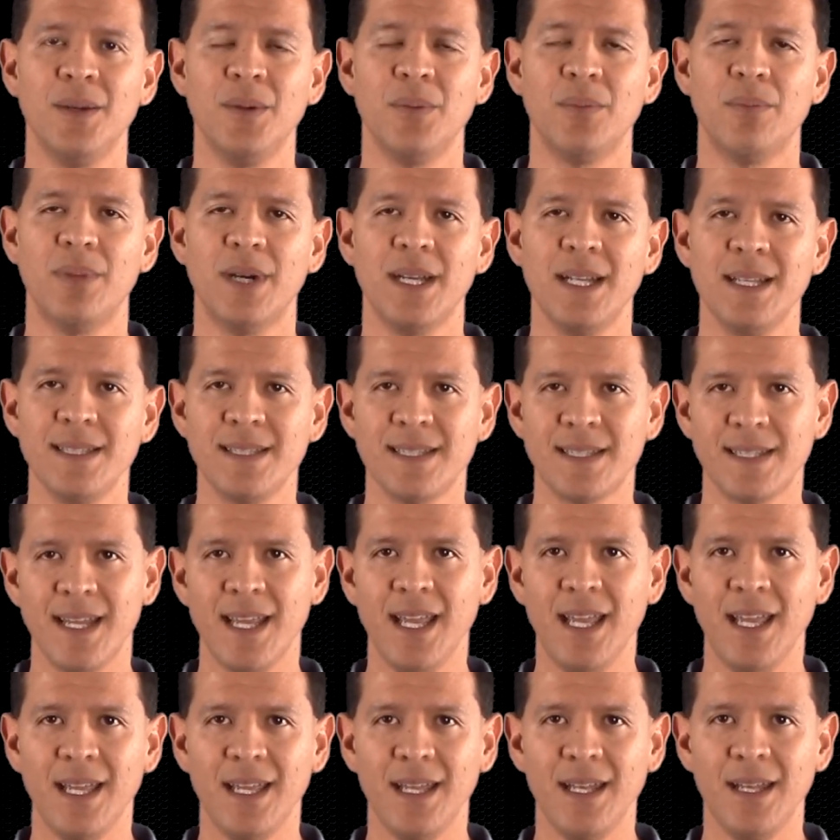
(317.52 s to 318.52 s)
But
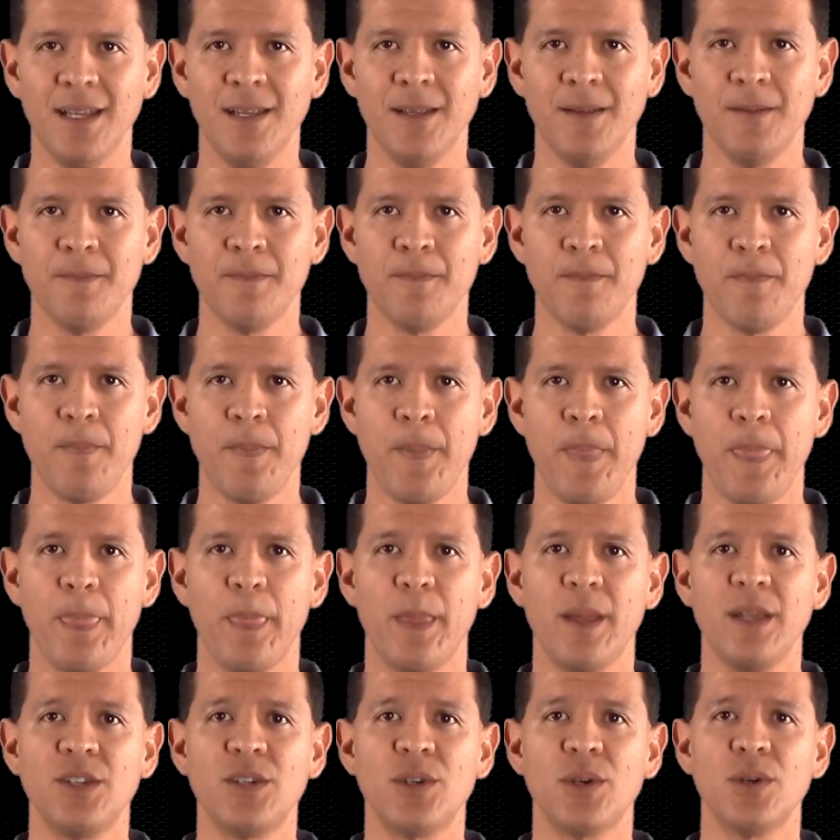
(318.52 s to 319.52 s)
instead,
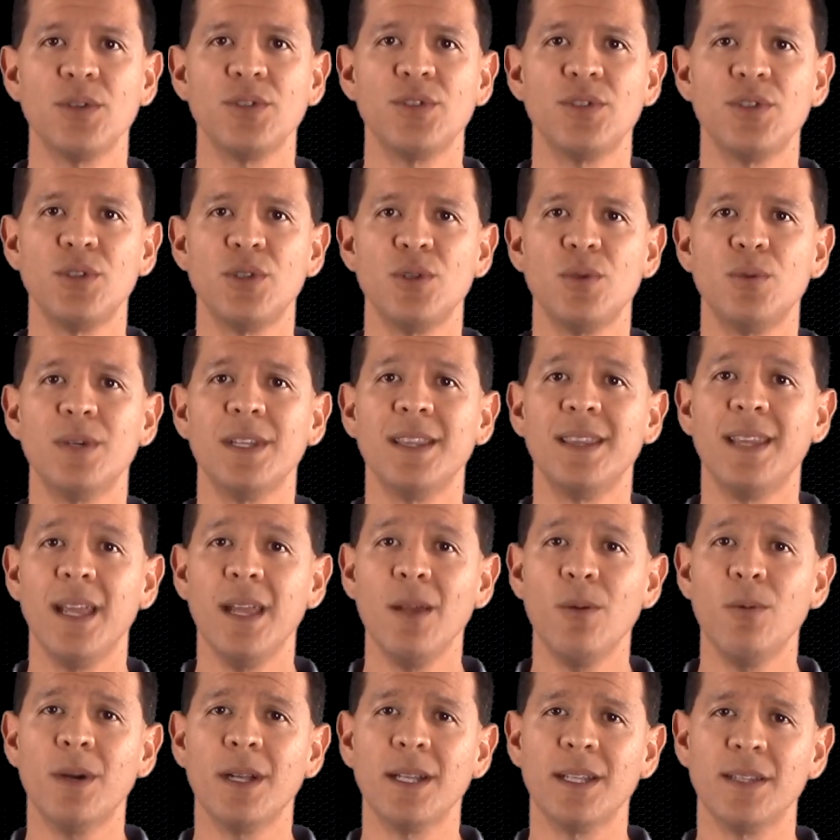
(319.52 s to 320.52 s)
they chose to do what they
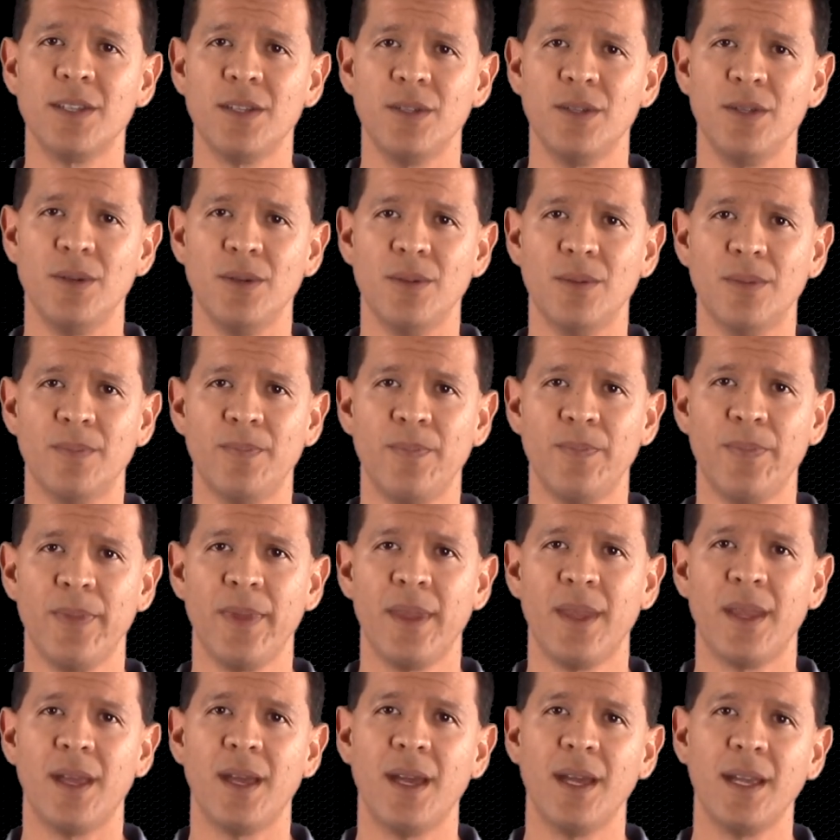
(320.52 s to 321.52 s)
wanted to
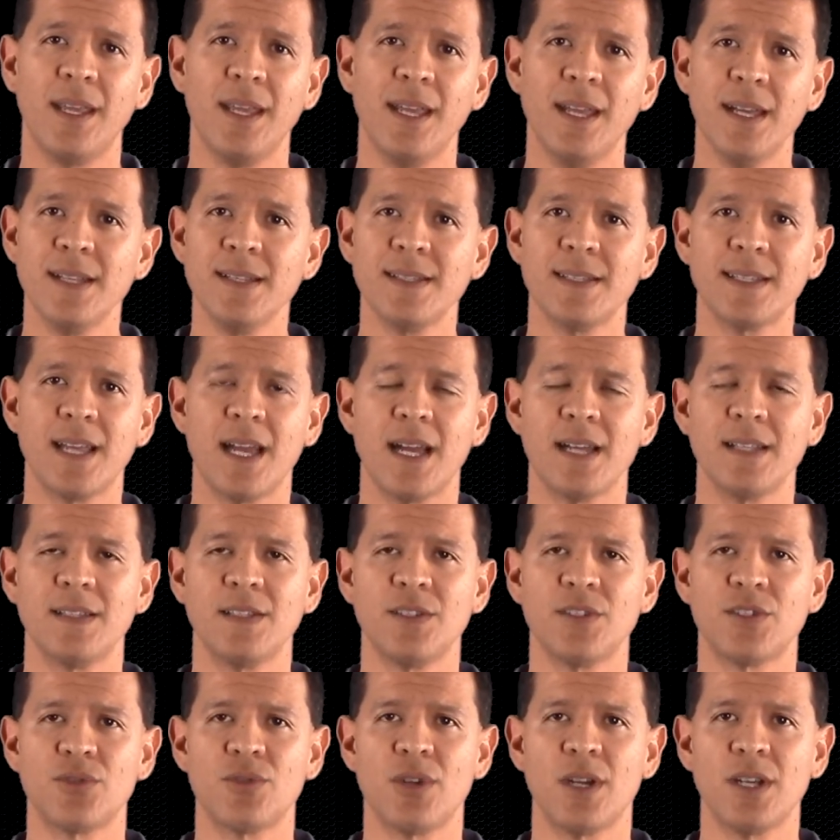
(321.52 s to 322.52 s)
do, against God's
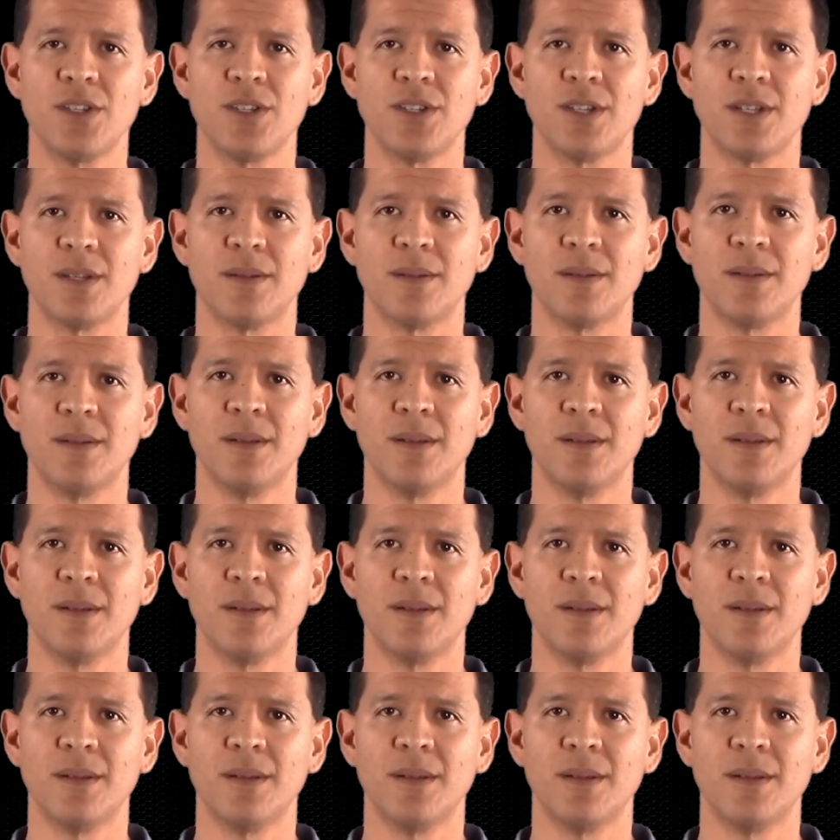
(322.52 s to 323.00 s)
instruction.